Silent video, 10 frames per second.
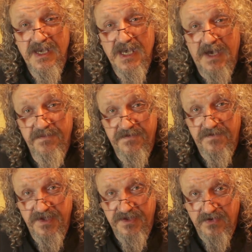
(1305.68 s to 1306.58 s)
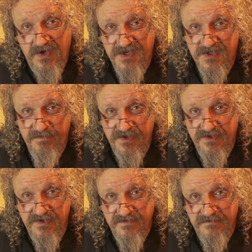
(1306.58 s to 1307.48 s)
I'm afraid they're quite
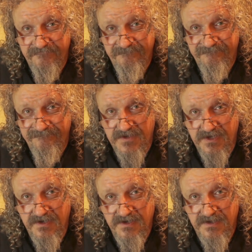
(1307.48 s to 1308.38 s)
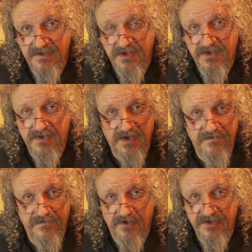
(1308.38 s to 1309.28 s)
expensive. You know, you've got
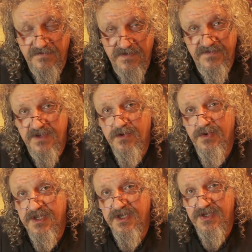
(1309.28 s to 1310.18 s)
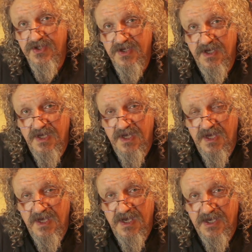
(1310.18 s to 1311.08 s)
40-50 quid each.
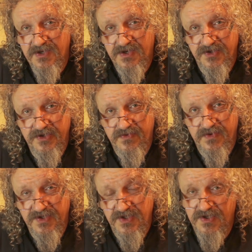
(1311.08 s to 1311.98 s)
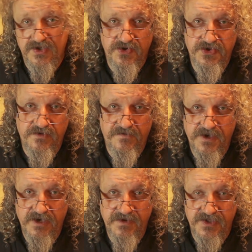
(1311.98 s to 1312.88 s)
As a consequence, it's going to cost you a
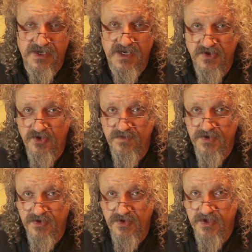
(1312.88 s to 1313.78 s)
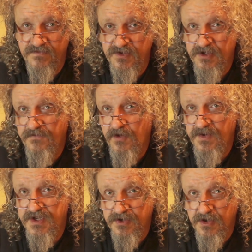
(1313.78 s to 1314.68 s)
fair bit to catch up to those of us that have
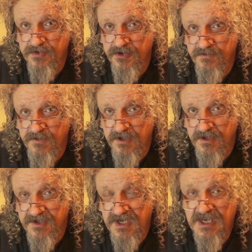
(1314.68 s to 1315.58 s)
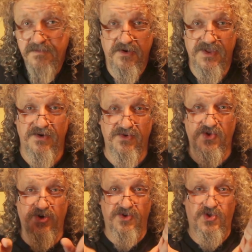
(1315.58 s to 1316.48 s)
already got those models. But that was
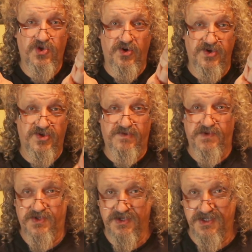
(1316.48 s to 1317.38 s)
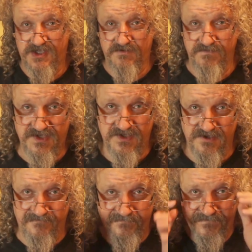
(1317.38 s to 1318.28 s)
your choice to dismiss
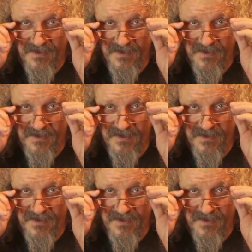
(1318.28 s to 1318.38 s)
them.